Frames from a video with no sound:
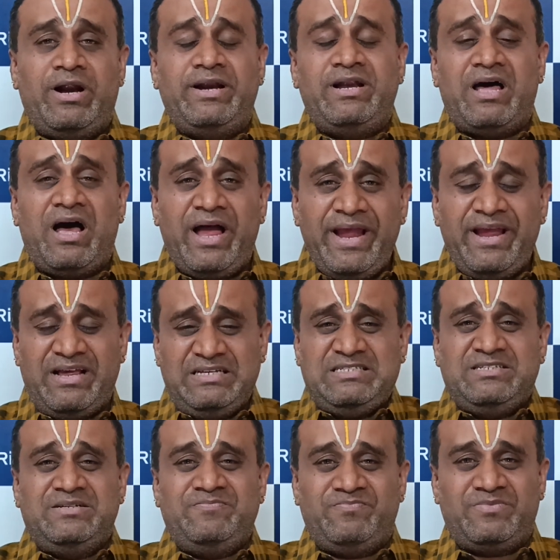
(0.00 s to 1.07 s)
And I,
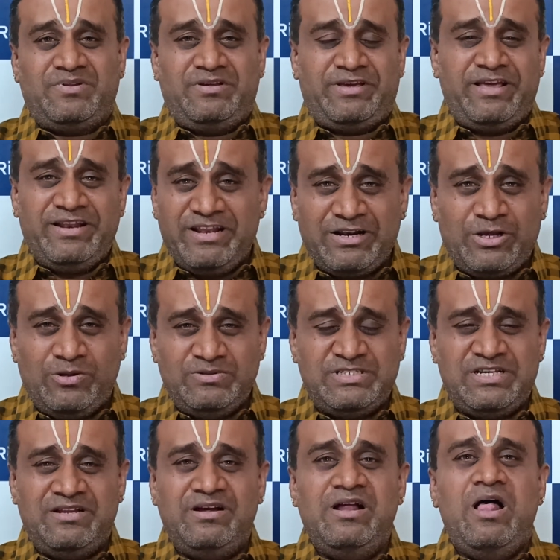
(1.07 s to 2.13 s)
as a career
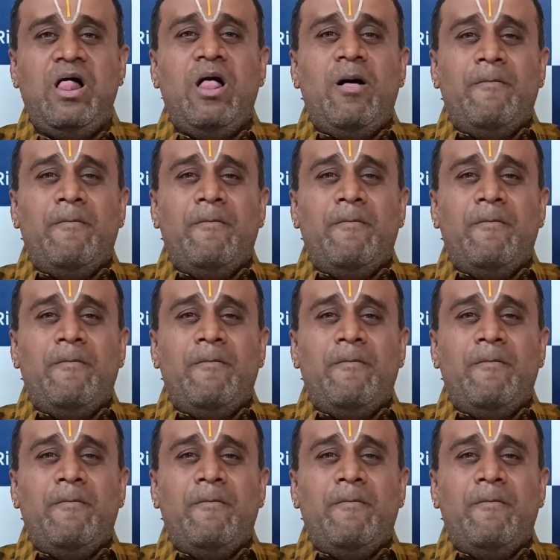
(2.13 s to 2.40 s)
counselor,